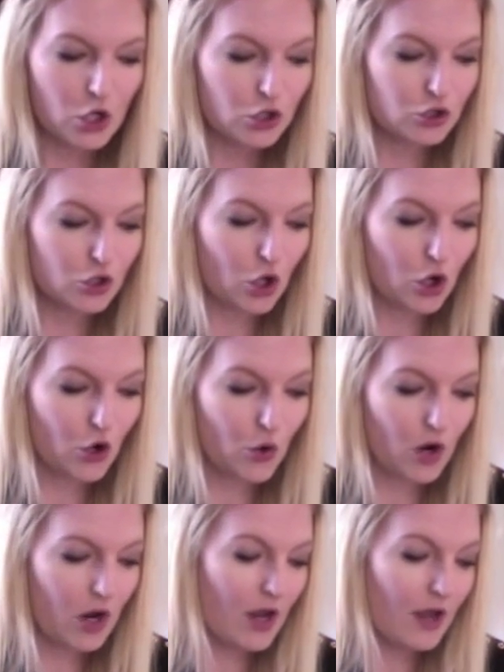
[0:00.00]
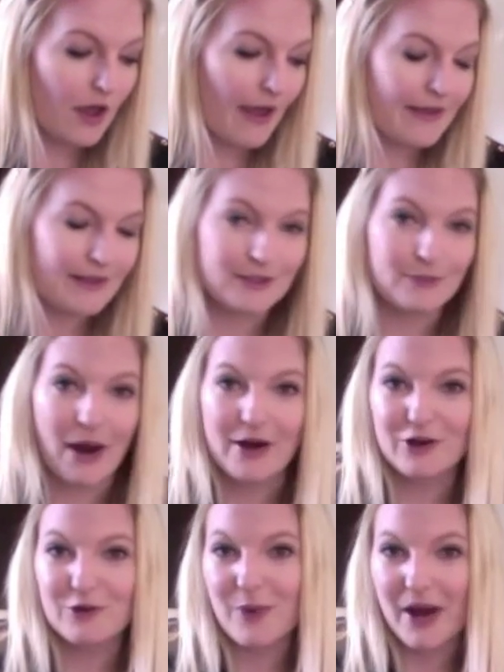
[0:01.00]
So,
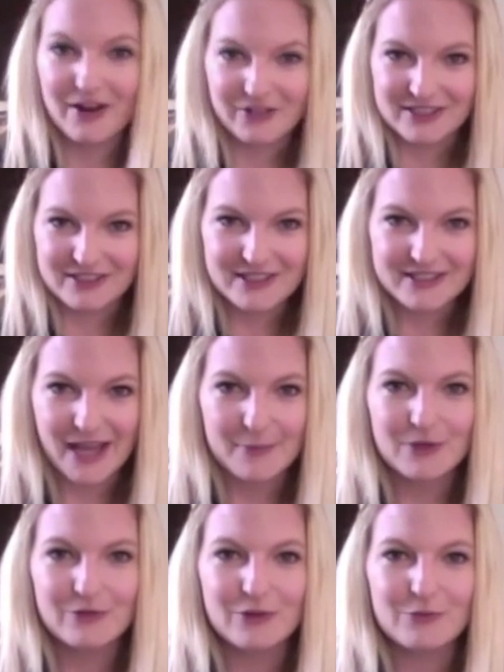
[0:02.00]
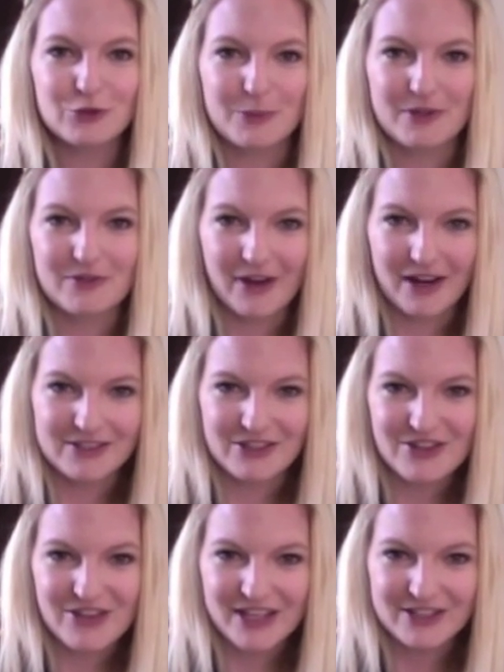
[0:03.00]
inspired by a recent assignment from
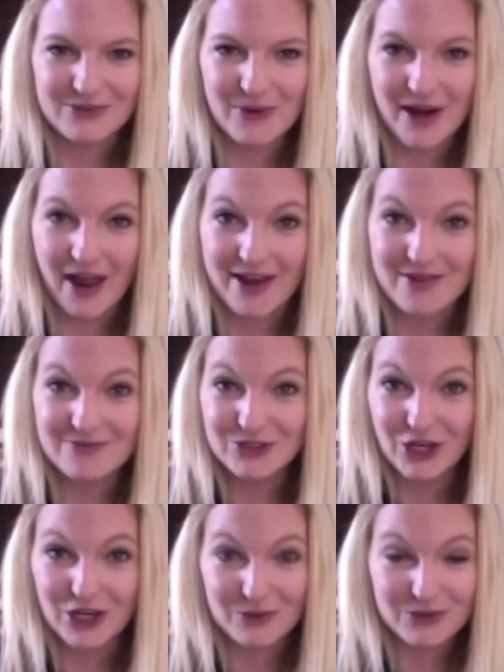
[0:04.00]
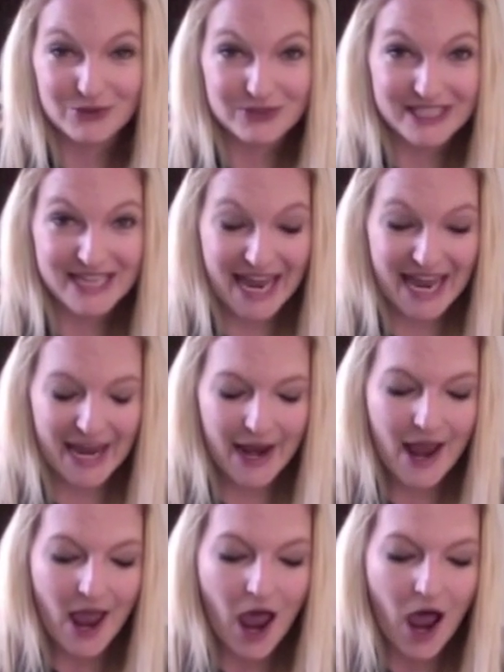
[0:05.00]
TripAdvisor, that's what I'm sharing with you
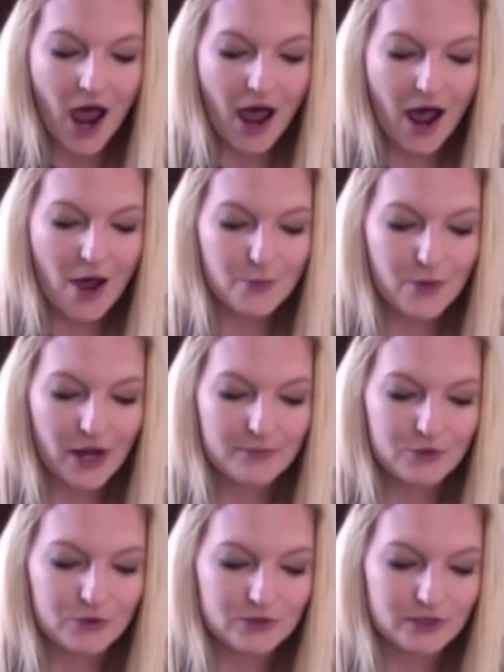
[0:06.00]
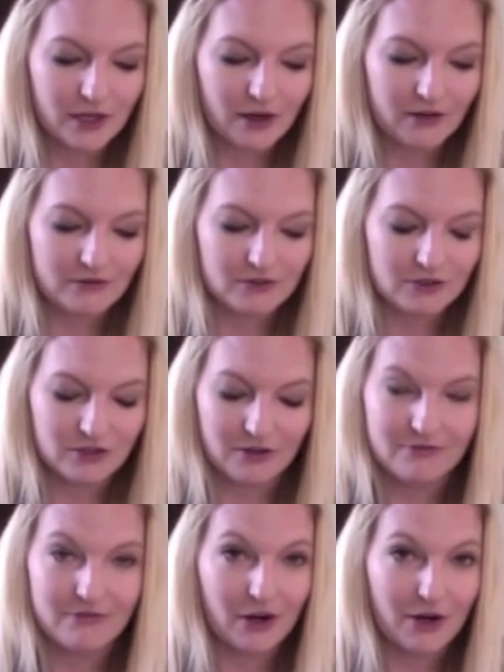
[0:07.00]
today. I'm using just like a
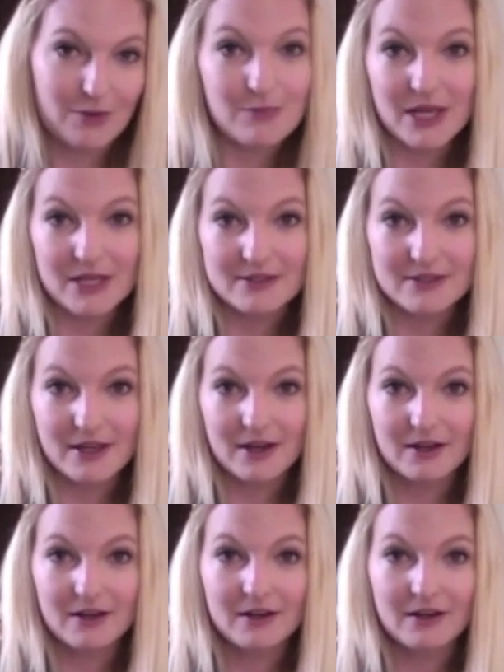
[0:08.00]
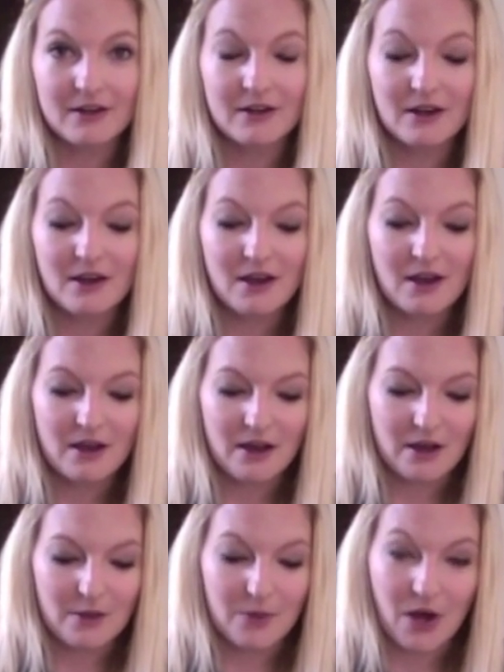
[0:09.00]
very basic
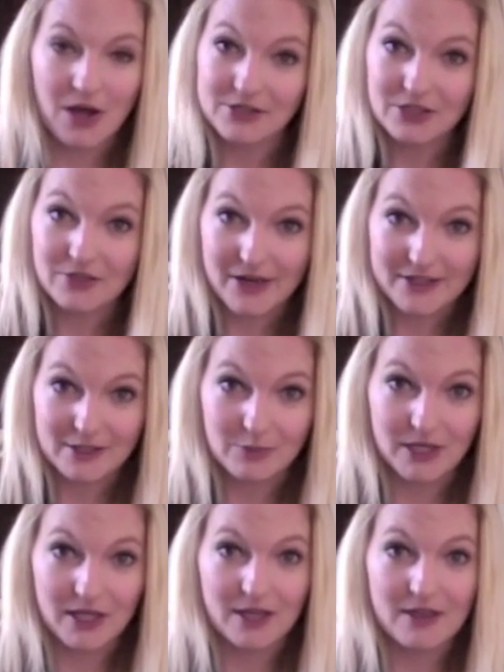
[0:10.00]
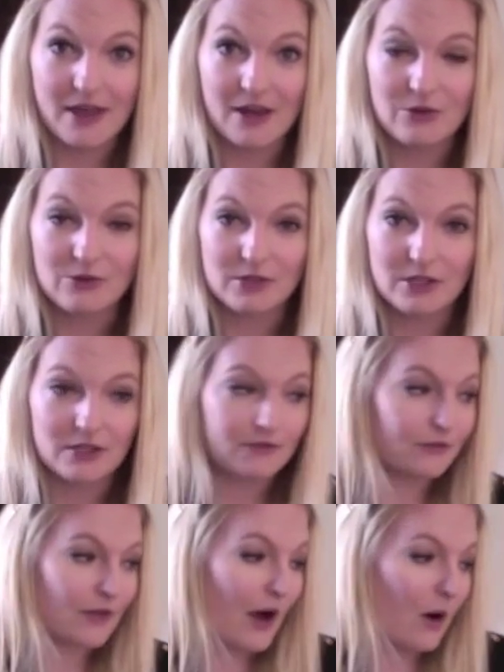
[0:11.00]
pasta recipe that uses
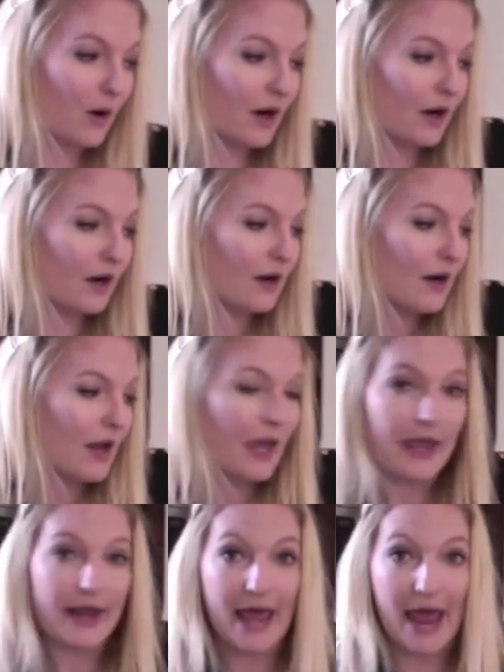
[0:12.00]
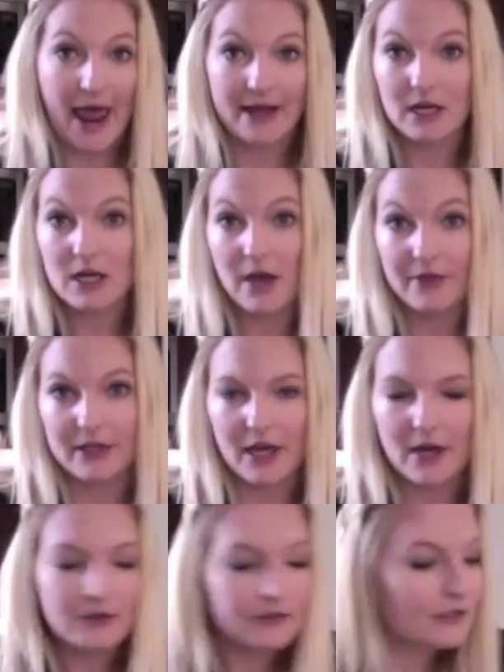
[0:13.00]
flour and egg and nothing
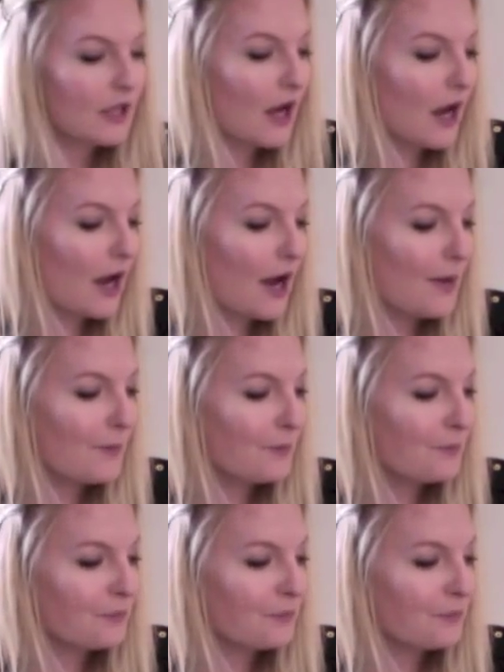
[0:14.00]
else. I